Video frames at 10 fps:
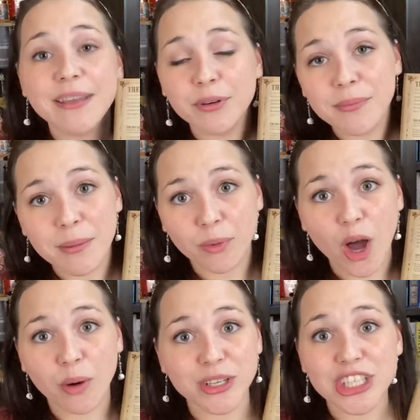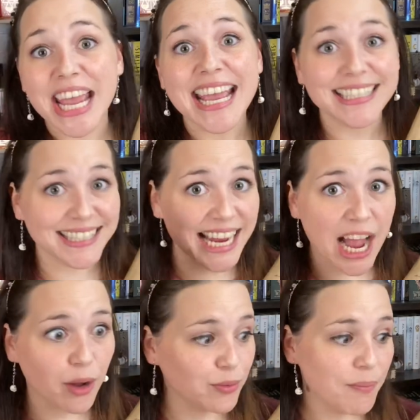Remembrall, which hands
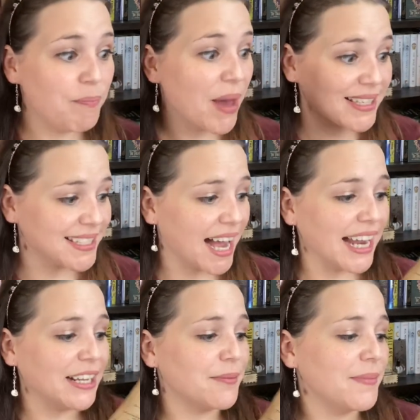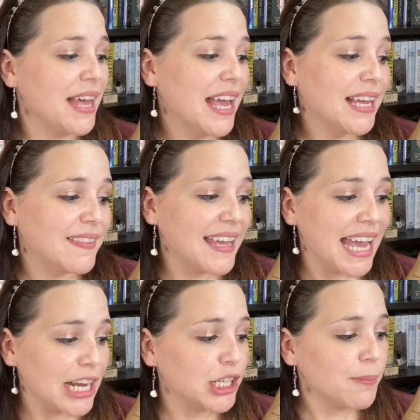down, best item. The
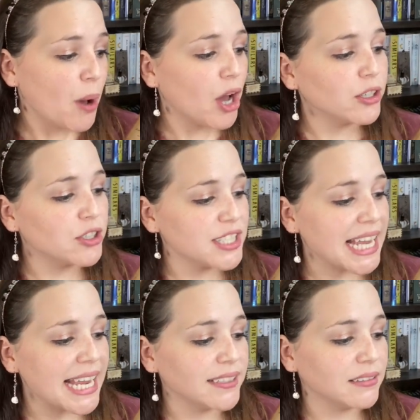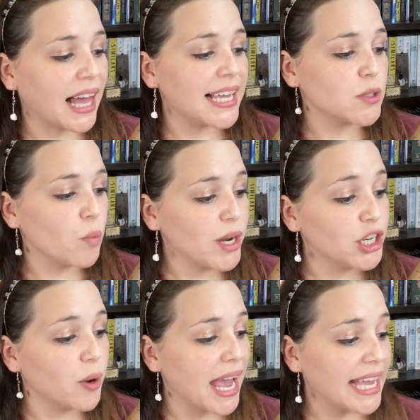Harry Potter stained glass
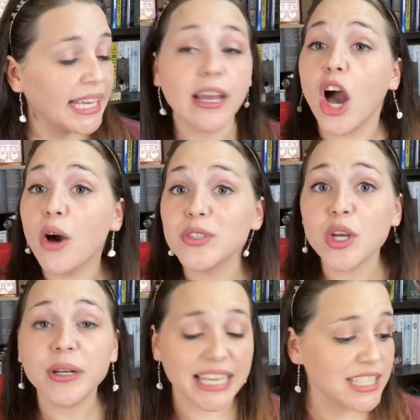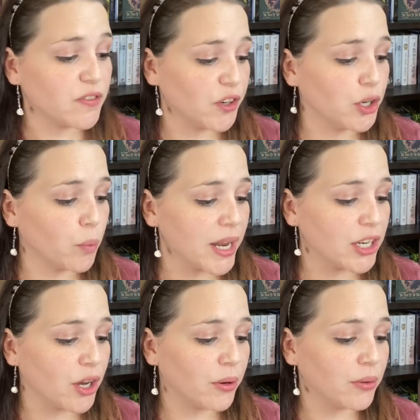window hanging. Oh, so it is for your
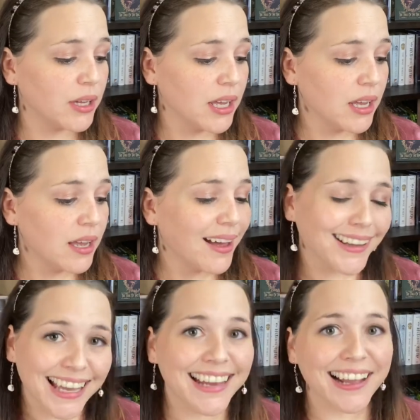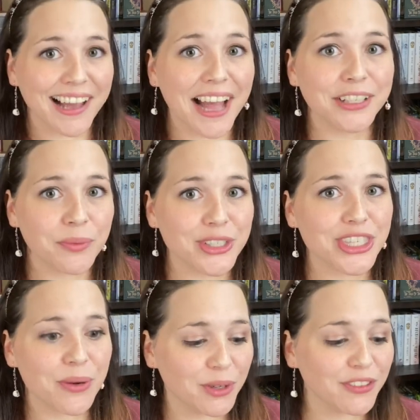window. Again, I kind of wish
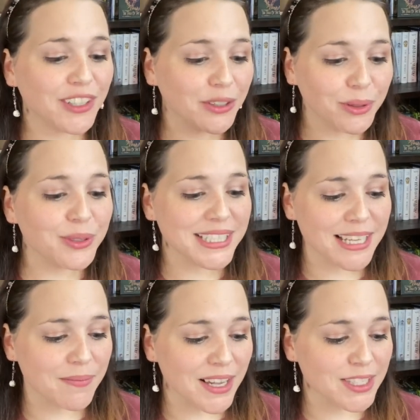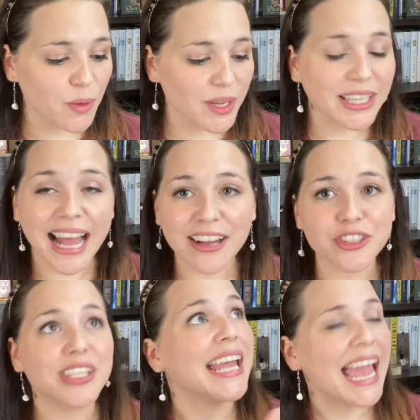they would have included something so we could
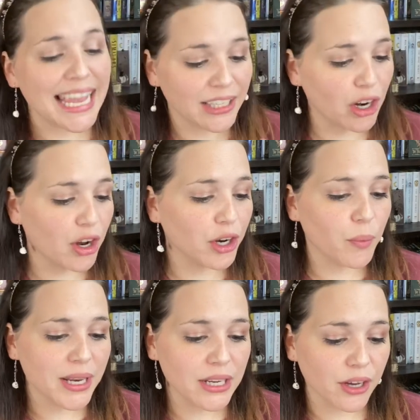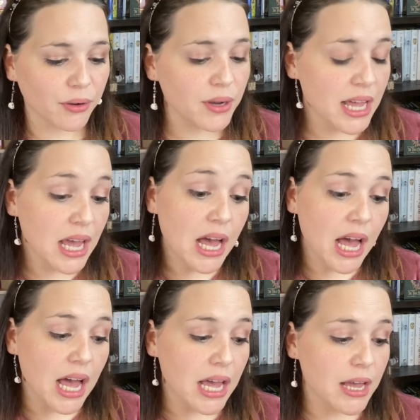actually hang it on our window.
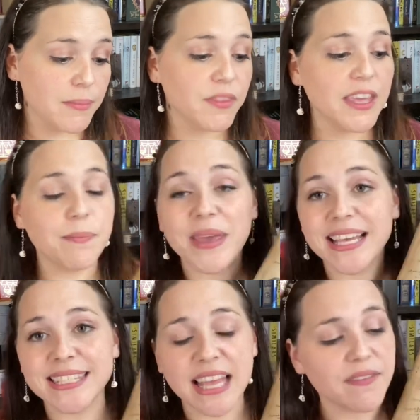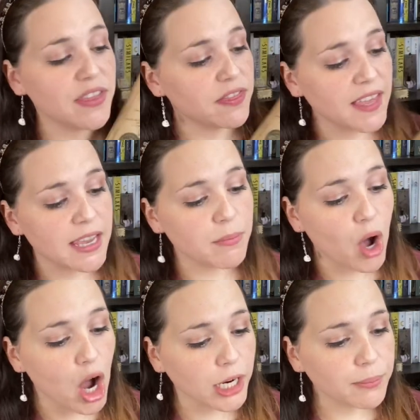The Big Seven theme
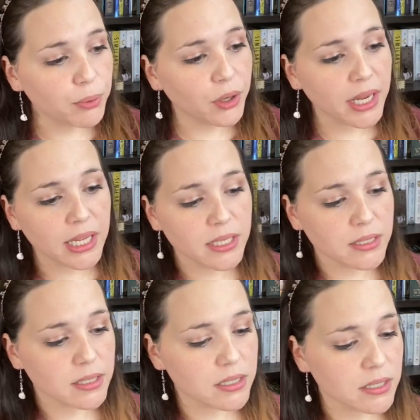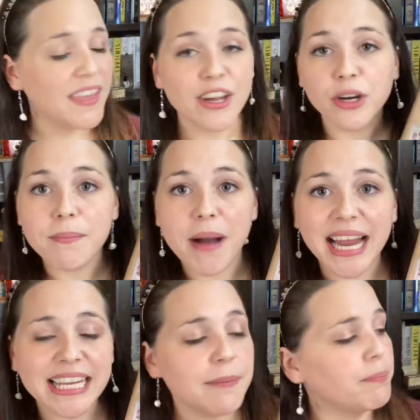art prints, the
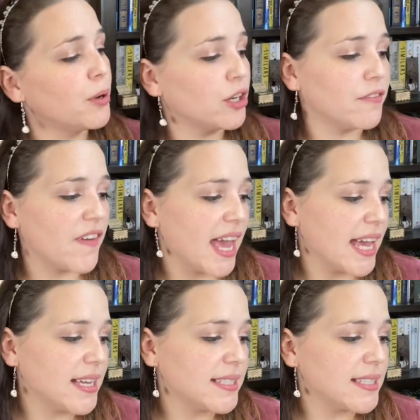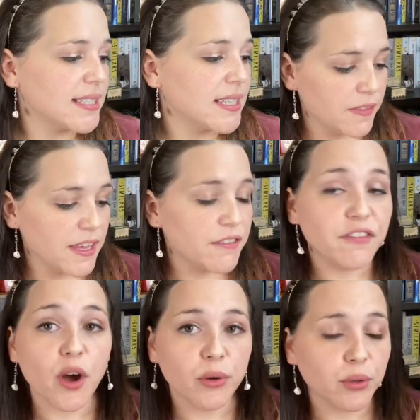Hermione book vase, the
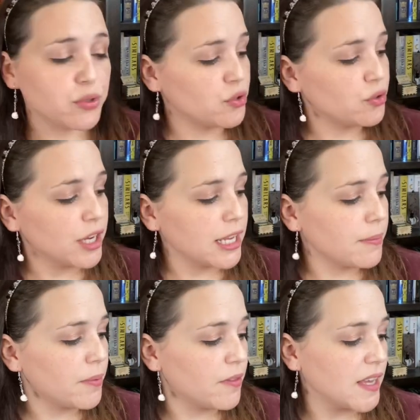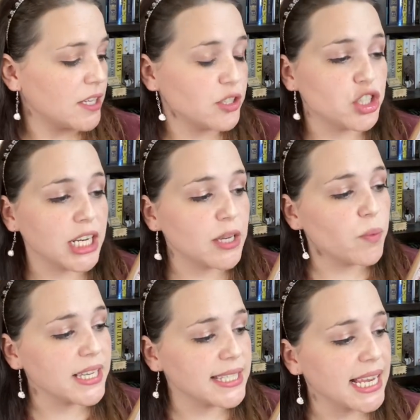photo strip, the Ginny
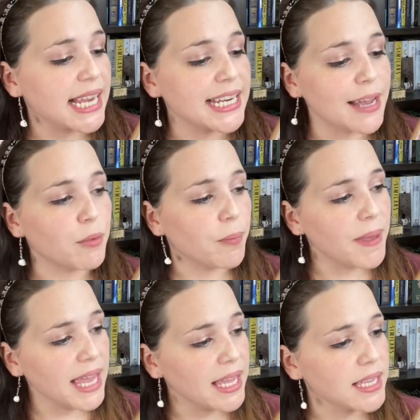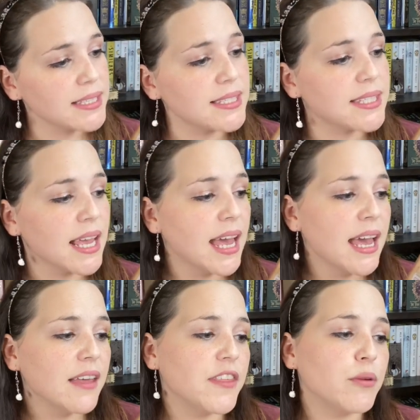Weasley enamel pins,
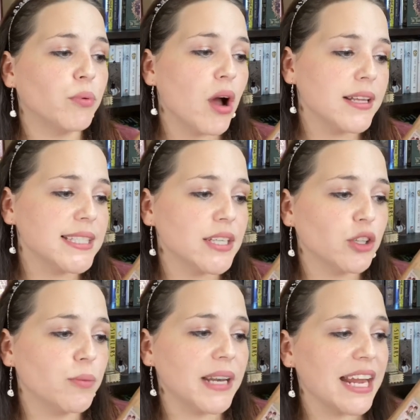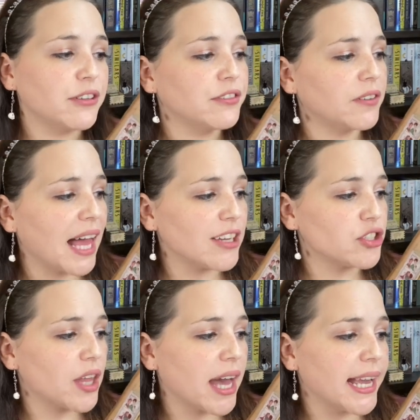the Ron's Illuminator
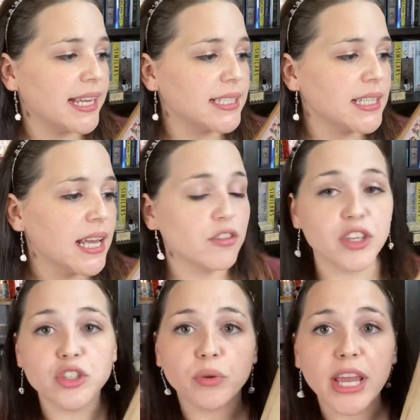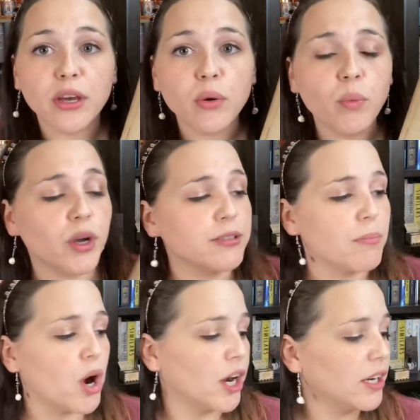flashlight, the Draco
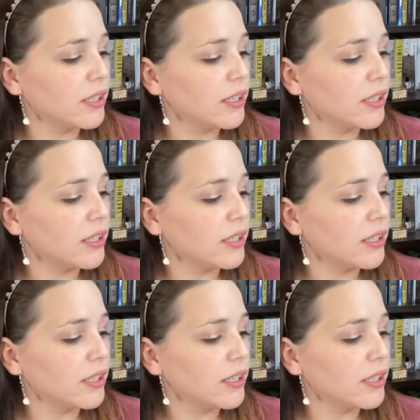woodmark,